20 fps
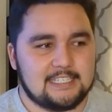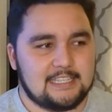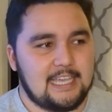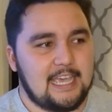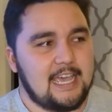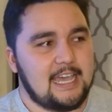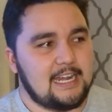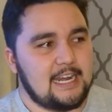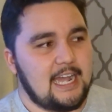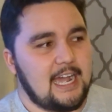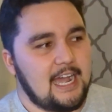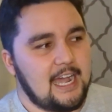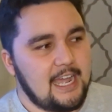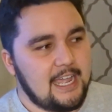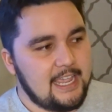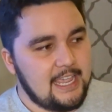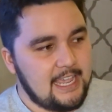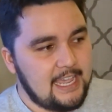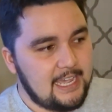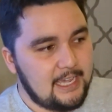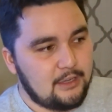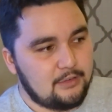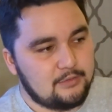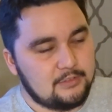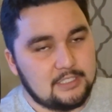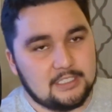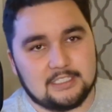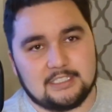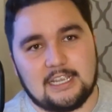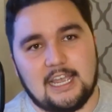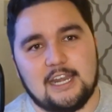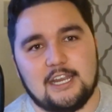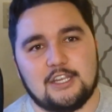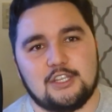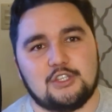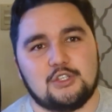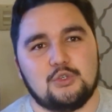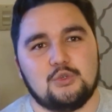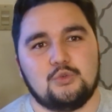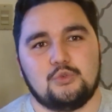that I have
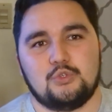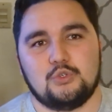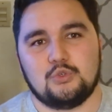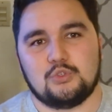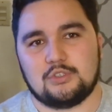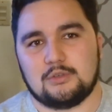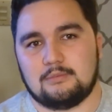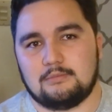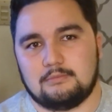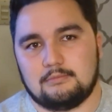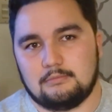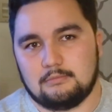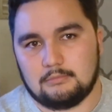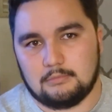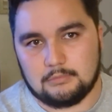decided to do some